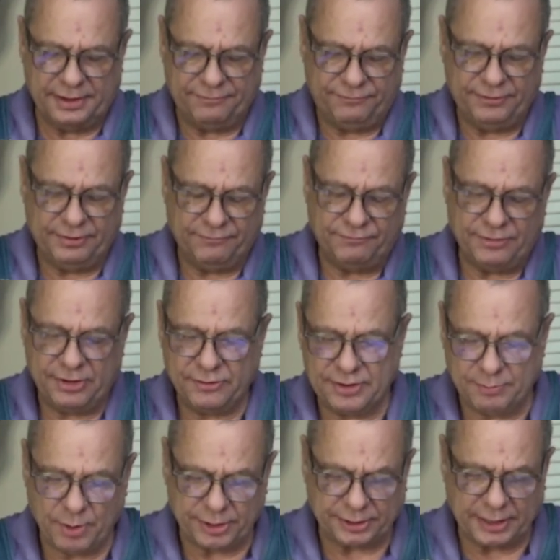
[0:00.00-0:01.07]
fit very
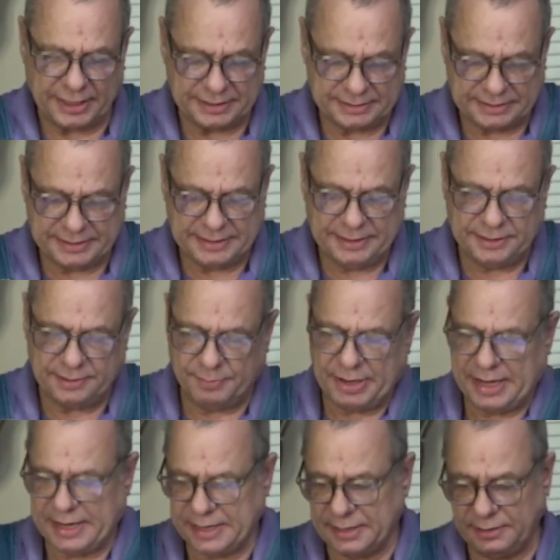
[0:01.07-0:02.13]
nicely in the
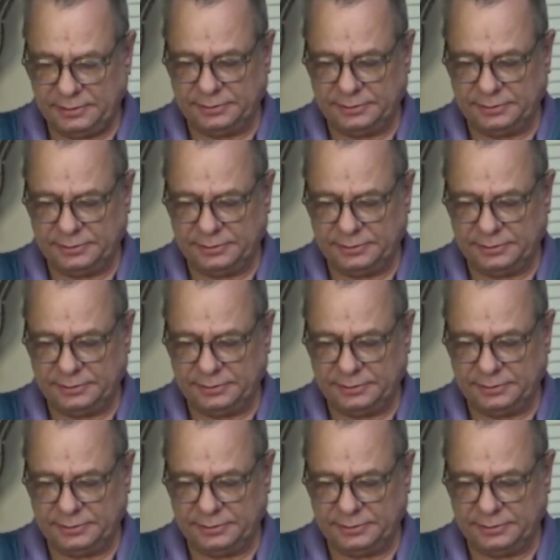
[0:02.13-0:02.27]
bag.